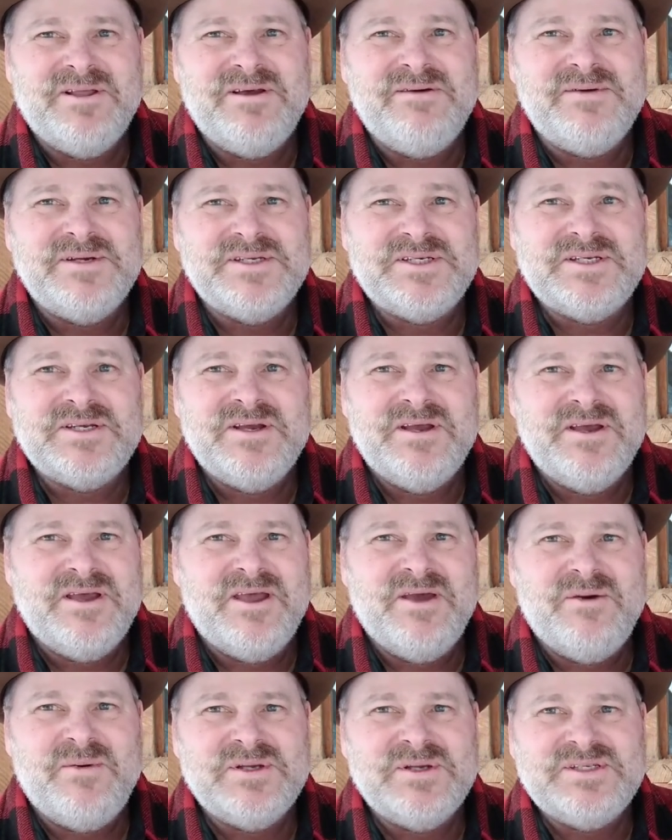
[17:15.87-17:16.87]
It was
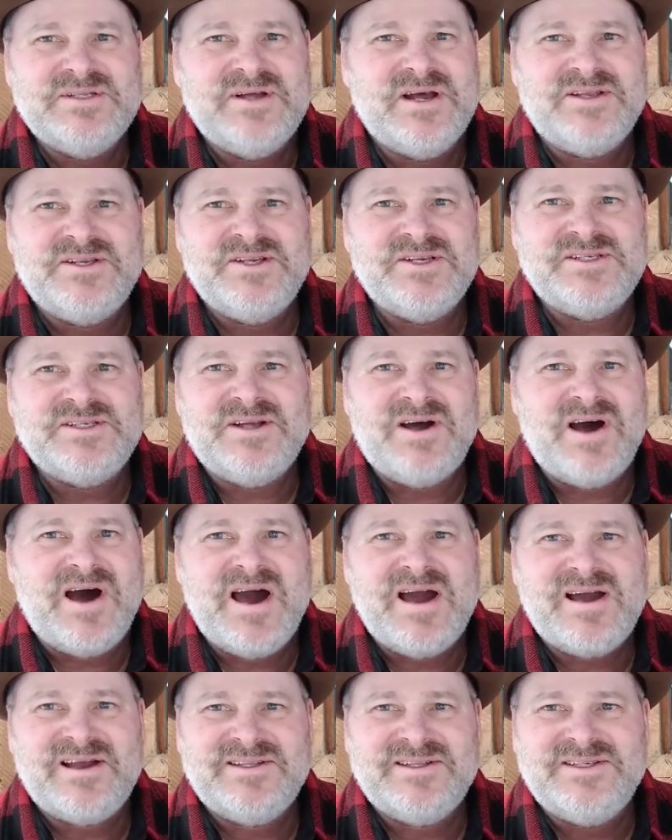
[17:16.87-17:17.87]
not just
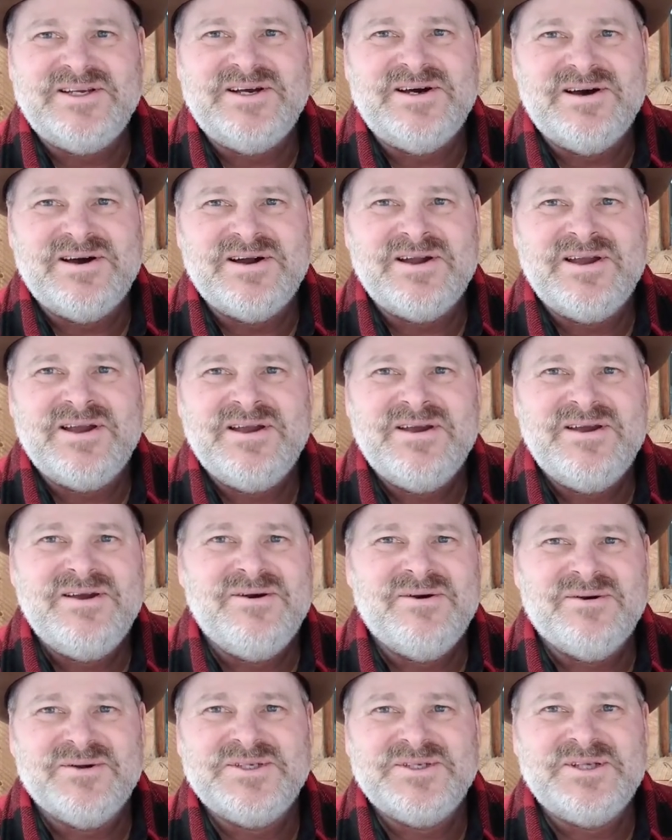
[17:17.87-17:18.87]
octung
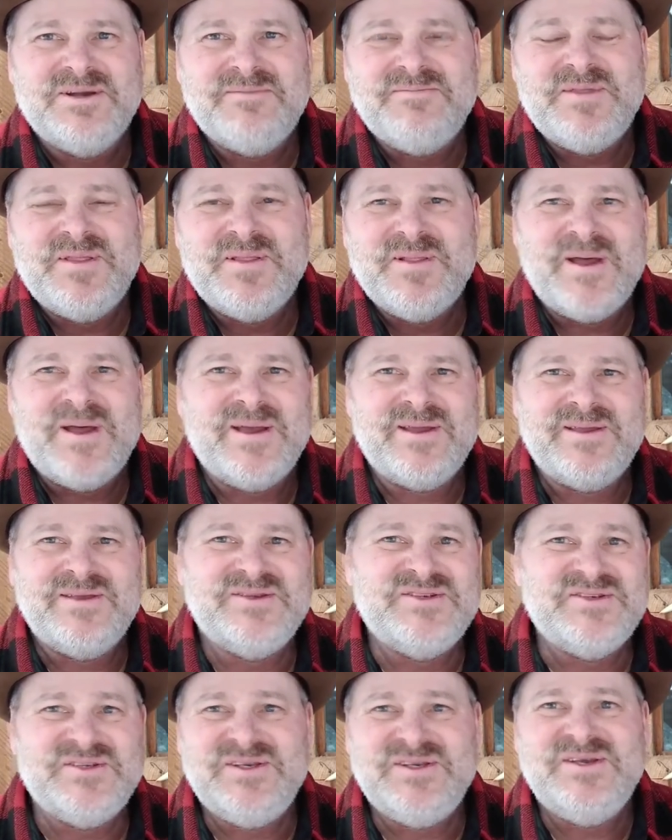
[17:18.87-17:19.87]
or something like
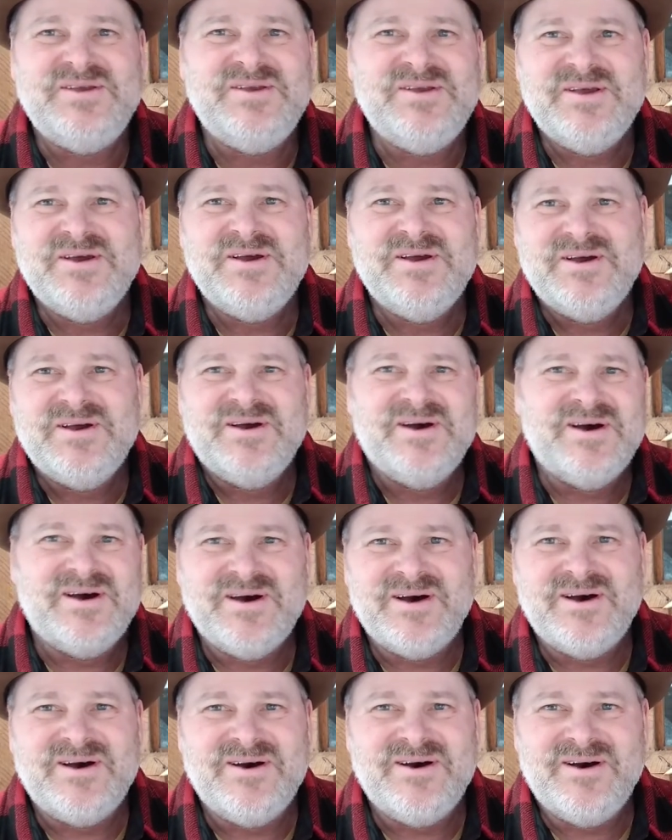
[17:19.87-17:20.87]
you see
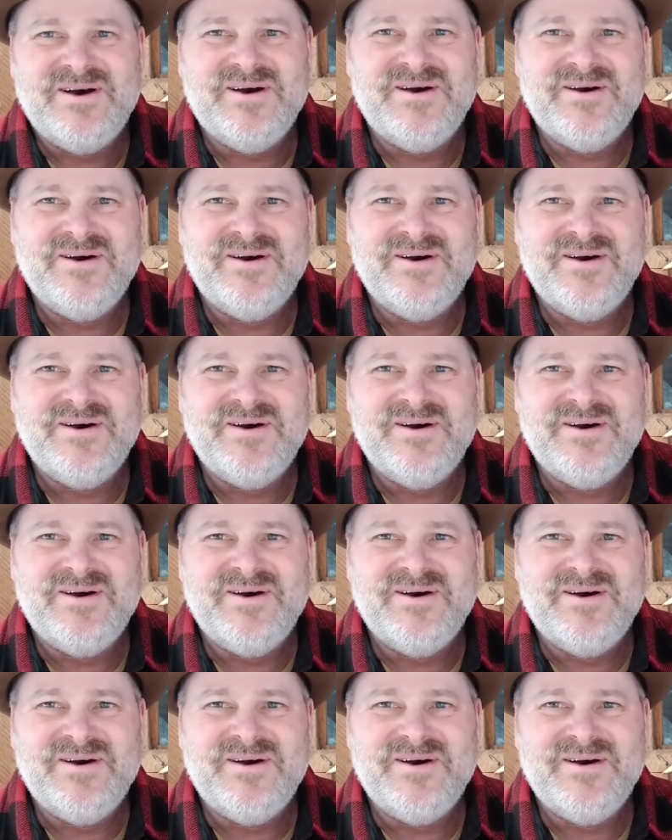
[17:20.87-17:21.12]
a